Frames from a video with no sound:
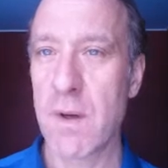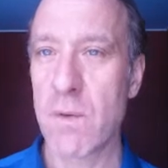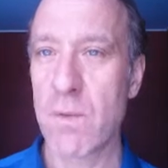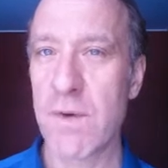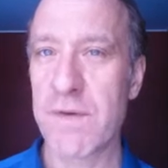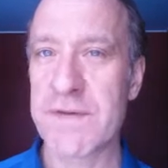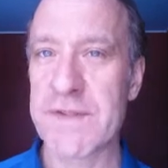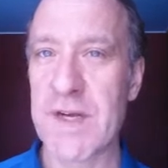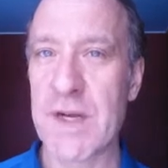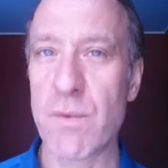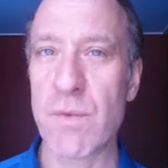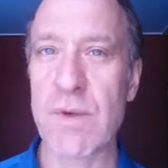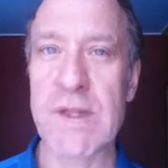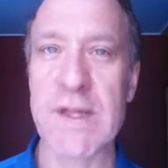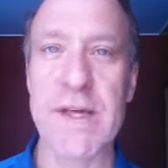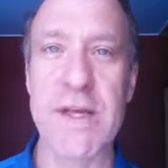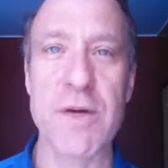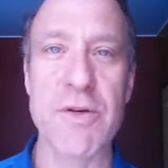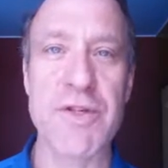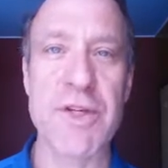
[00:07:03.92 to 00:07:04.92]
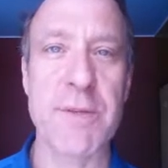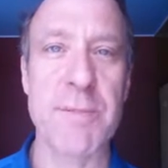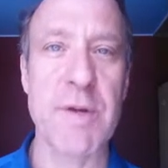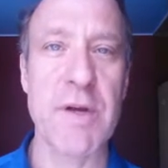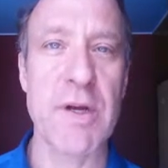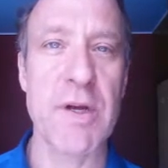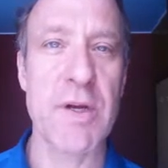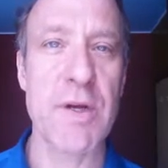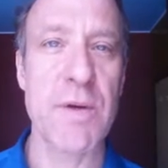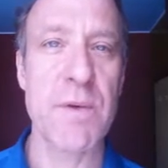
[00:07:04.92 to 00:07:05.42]
We've seen what leadership
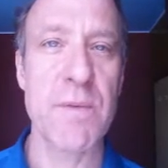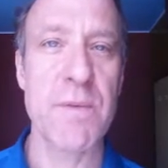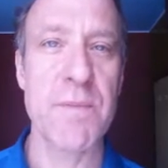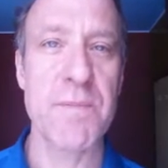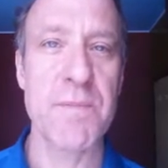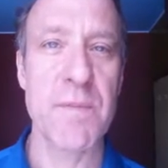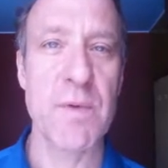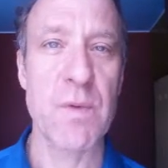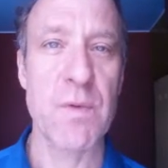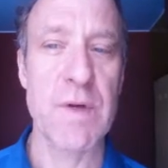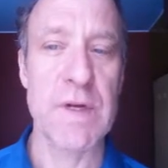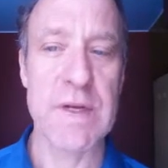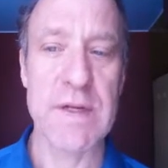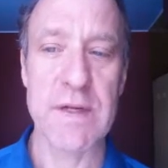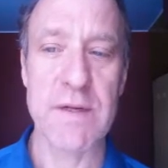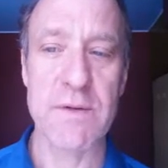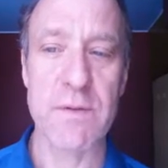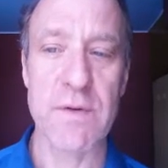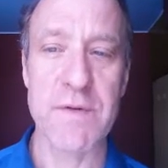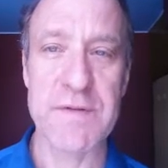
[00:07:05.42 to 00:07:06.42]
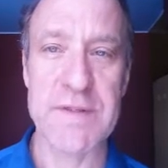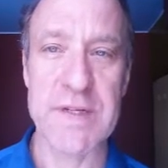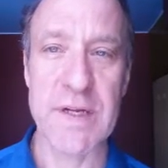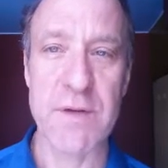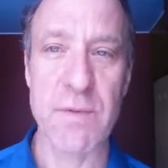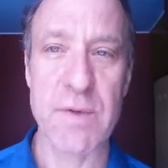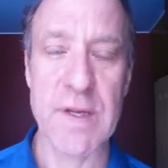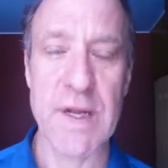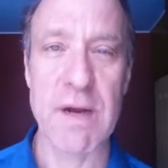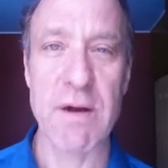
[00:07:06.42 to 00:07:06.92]
can do. We, we've
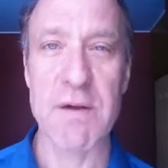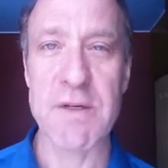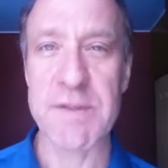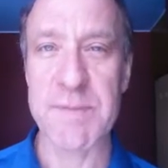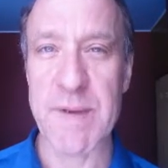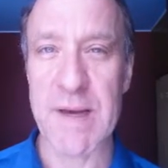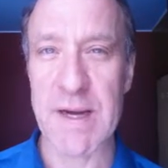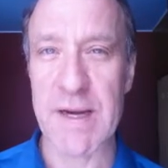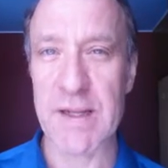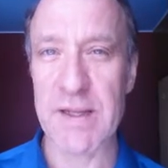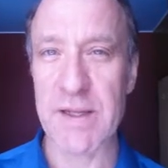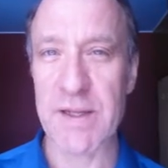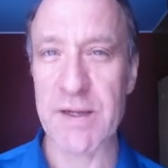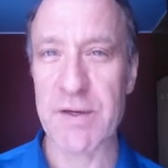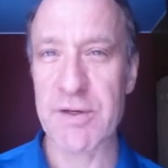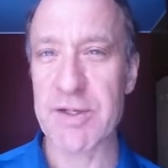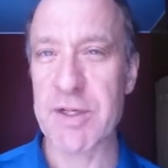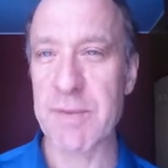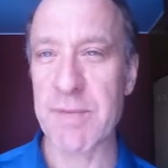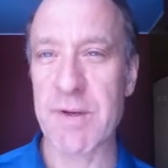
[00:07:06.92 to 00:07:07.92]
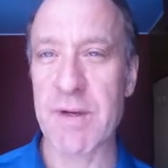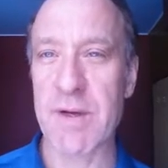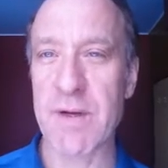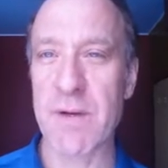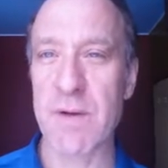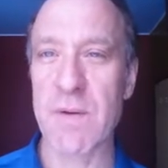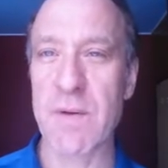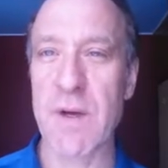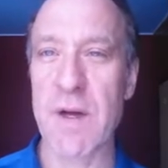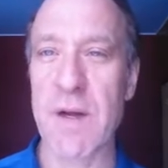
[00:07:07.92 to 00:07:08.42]
seen what charismatic leadership can
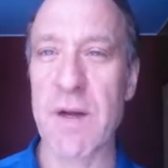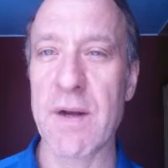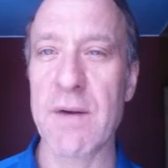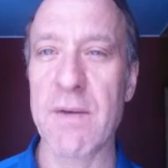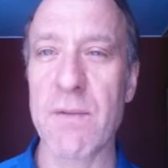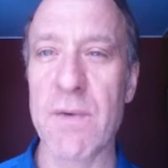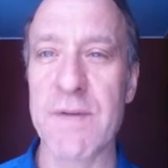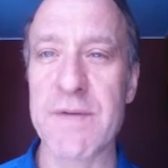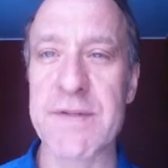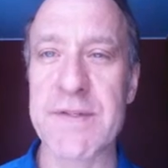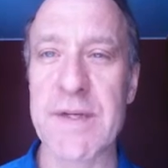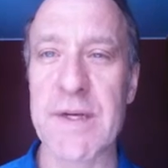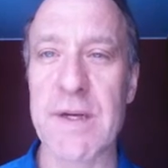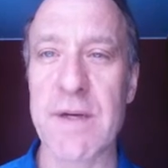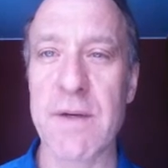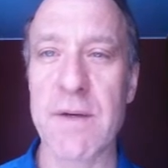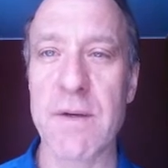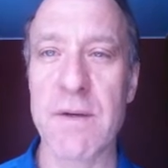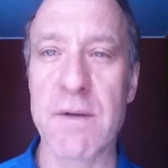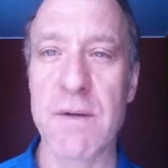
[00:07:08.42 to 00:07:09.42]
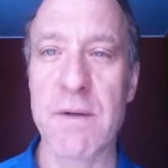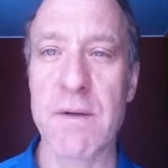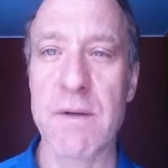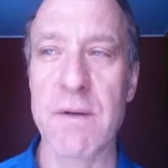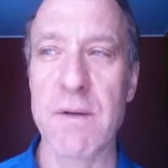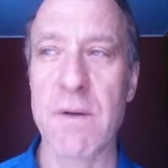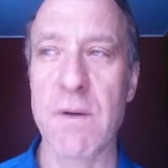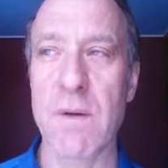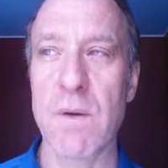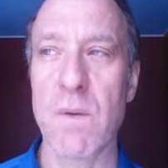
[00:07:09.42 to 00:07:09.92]
do. And we've seen
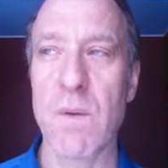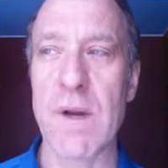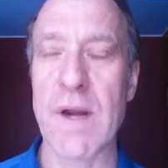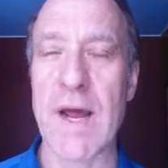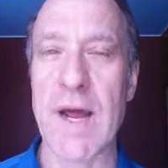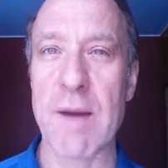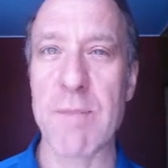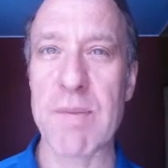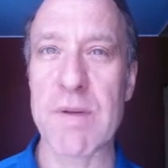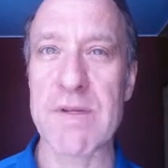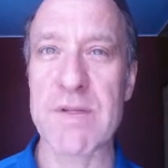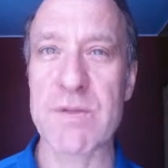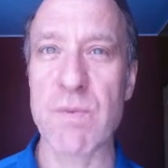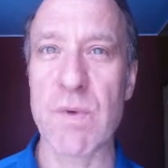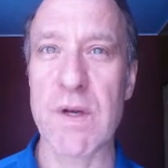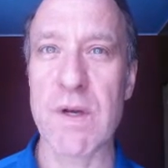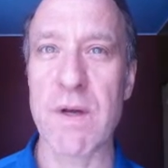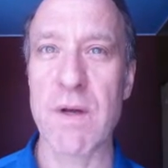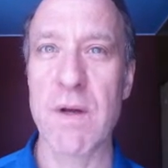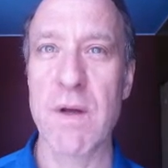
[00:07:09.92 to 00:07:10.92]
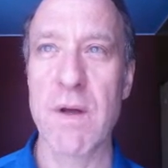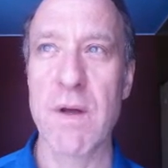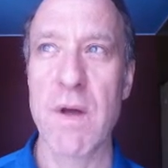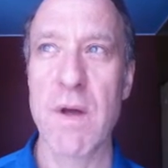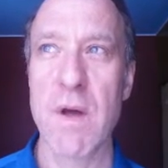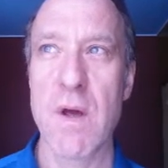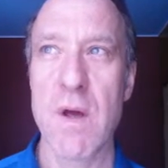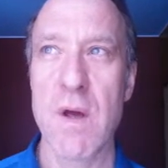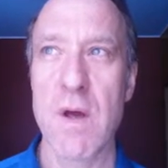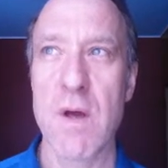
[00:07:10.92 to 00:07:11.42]
what happens when
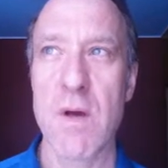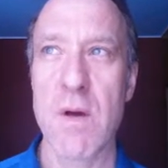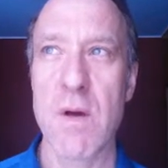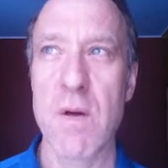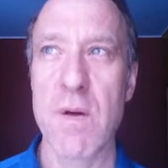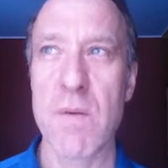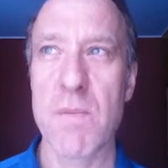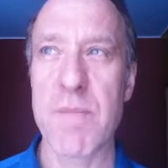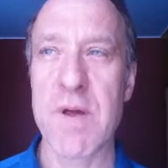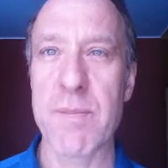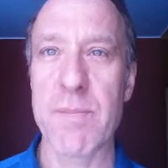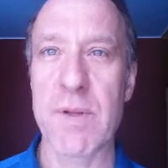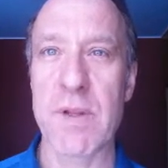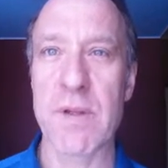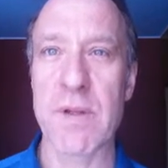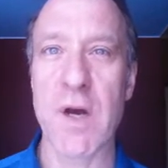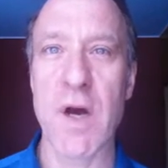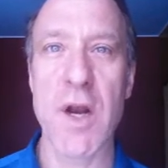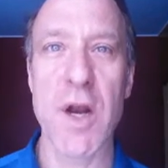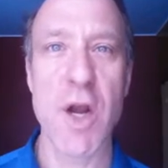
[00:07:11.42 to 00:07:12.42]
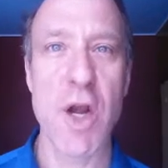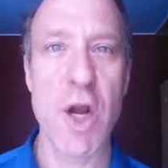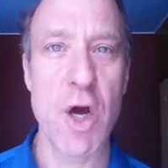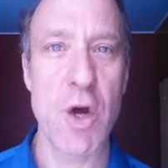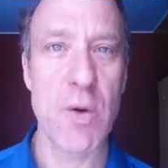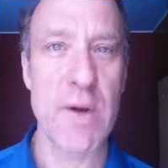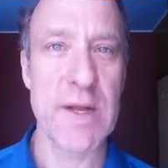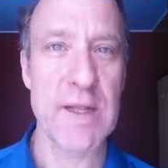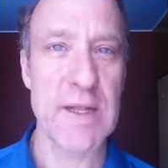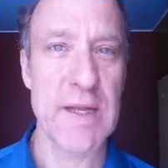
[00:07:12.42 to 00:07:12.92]
people
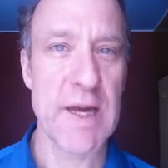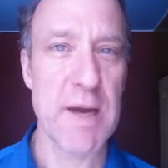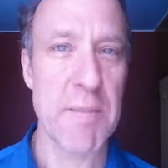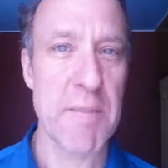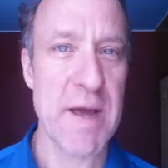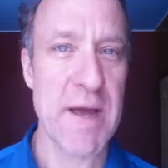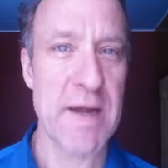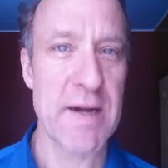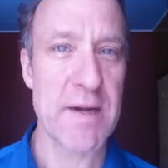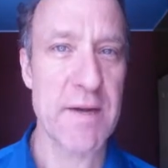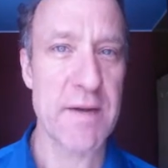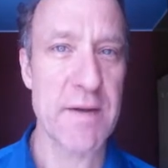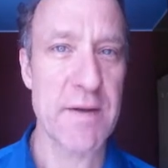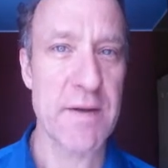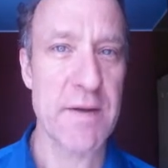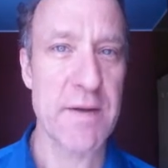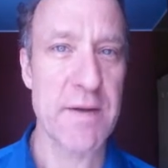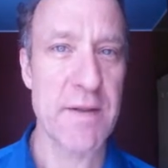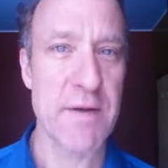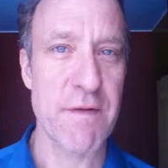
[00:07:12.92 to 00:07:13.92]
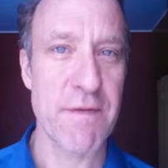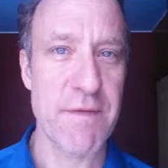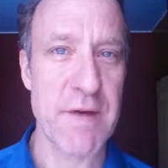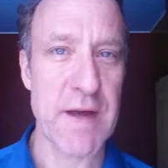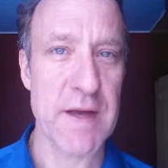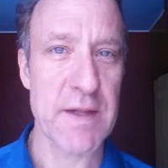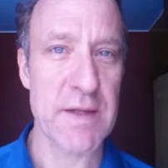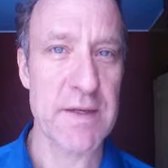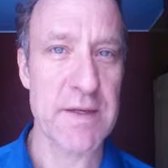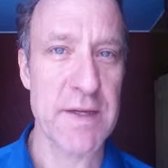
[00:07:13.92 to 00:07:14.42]
unknowingly abandon their
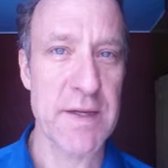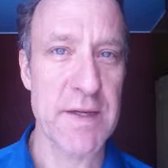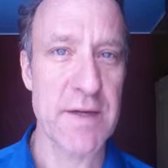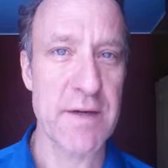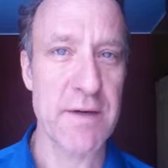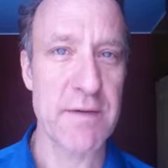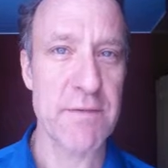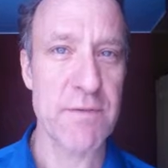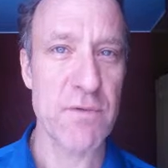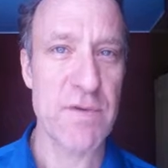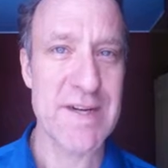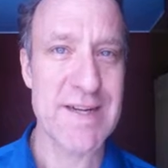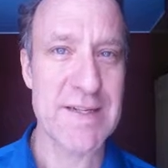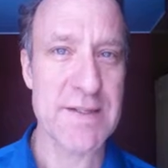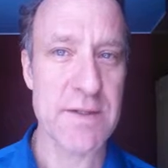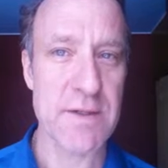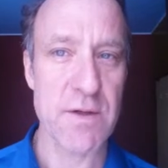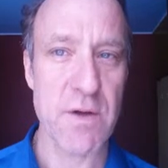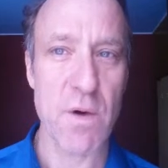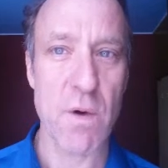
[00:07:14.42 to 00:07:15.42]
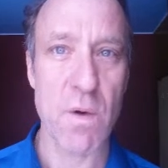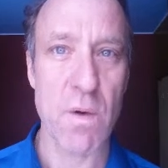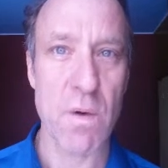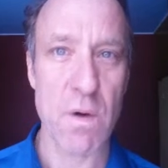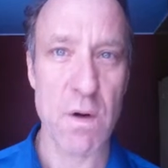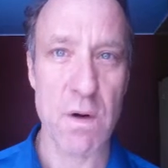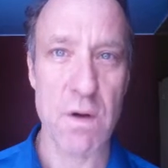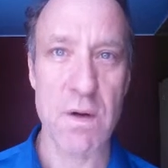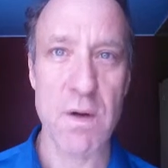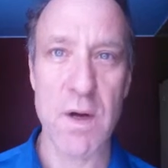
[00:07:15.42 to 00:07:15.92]
faculty of reason
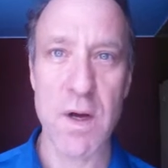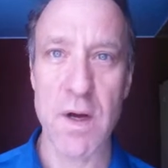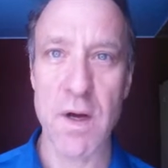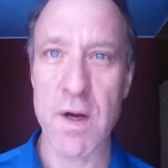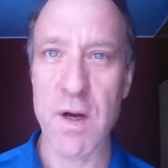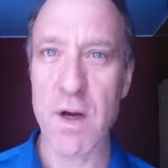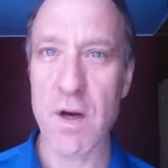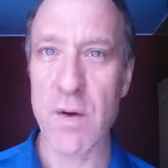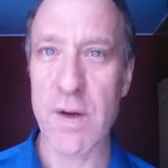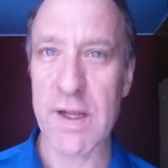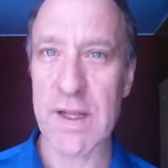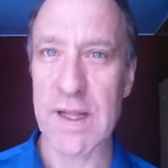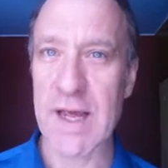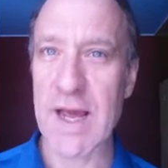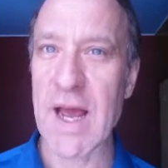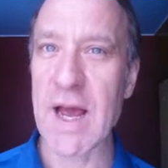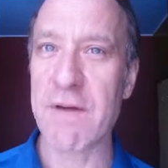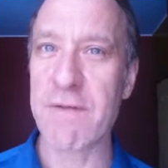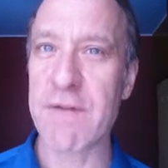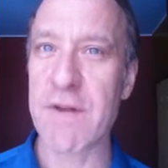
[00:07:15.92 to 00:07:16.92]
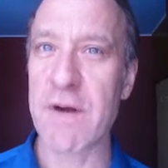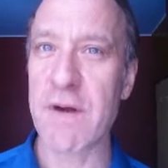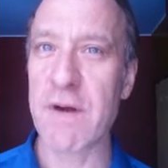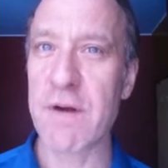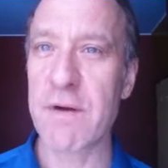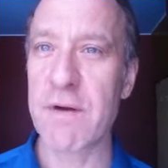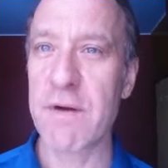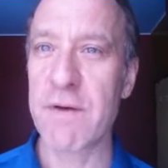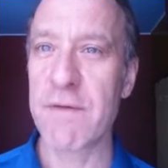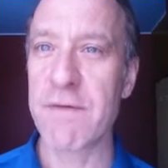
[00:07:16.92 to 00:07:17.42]
or unknowingly have
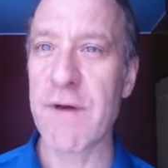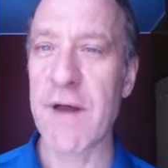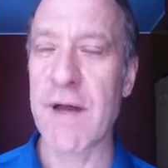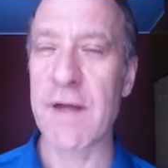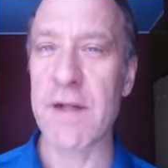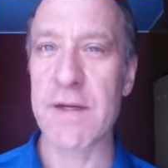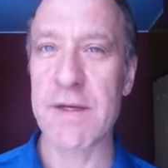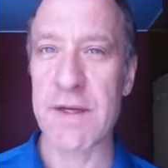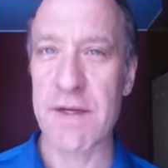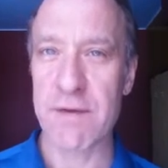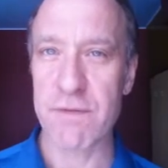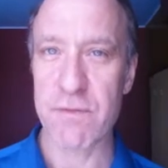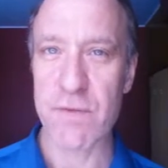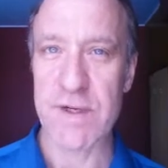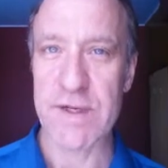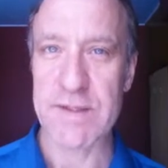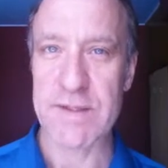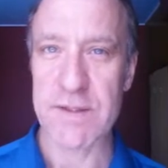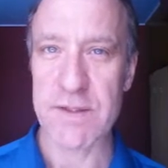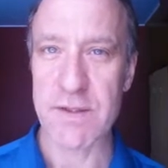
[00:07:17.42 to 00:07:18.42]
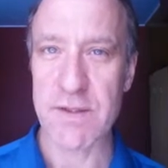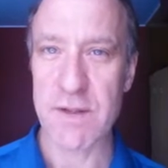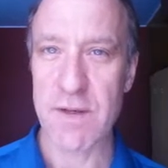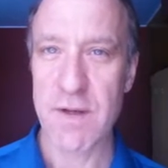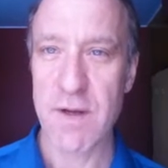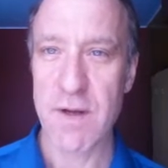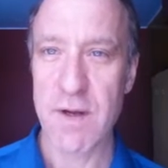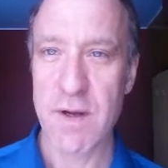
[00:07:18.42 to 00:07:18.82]
their faculty of reason